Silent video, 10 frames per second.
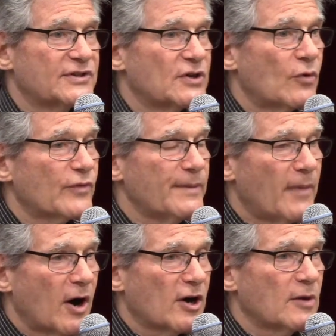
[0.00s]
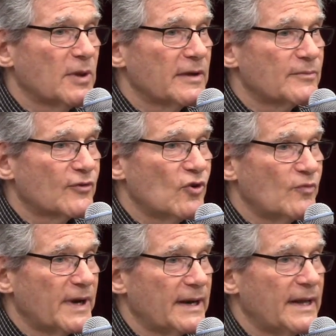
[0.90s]
shown remarkable
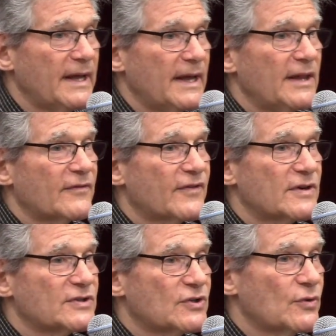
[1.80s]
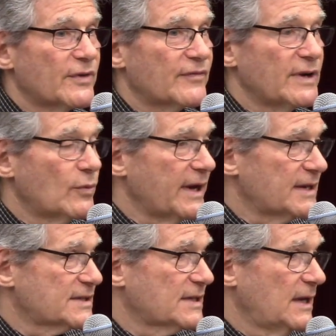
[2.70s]
improvement in the first 2 or 3
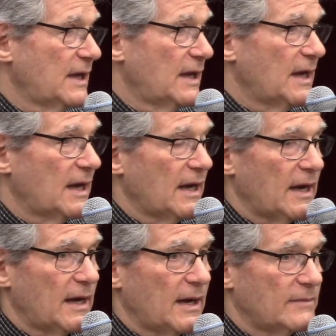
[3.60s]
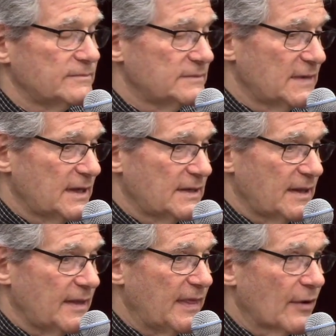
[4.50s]
weeks.
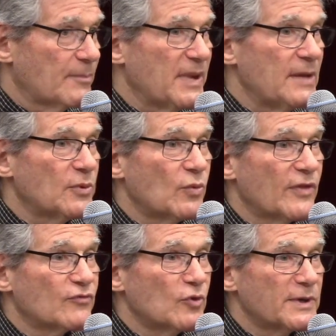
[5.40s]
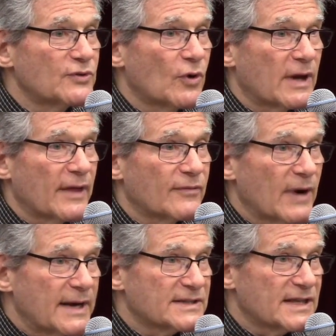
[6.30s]
There are people with rheumatoid
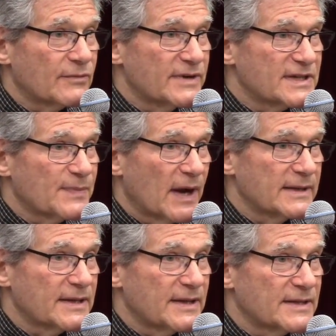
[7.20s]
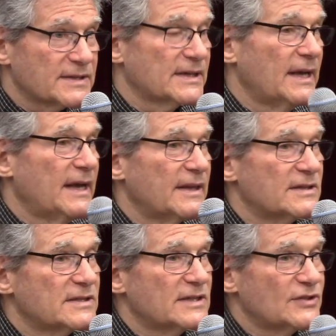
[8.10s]
arthritis that respond to this.
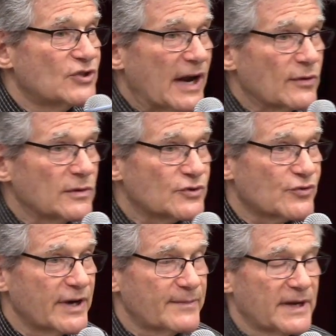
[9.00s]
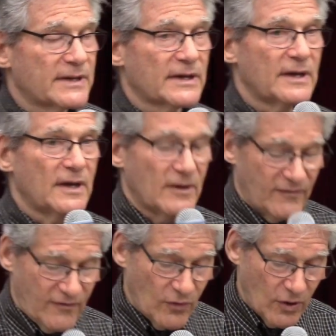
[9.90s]
This is a general treatment
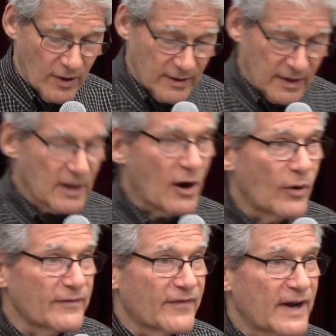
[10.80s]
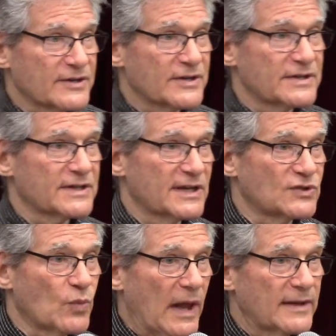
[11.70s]
for co-infections
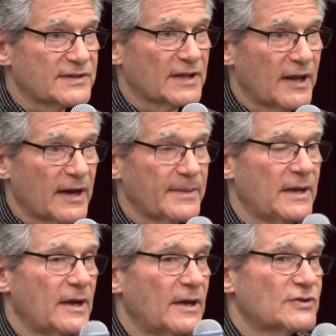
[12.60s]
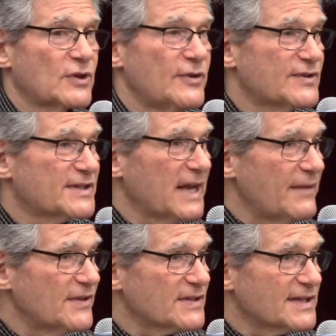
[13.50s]
as well as Lyme. So you
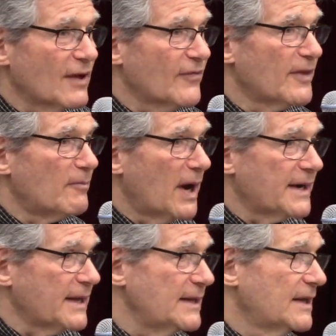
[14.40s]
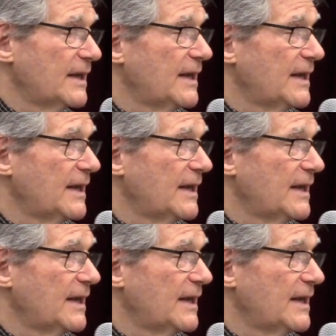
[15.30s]
save yourself the money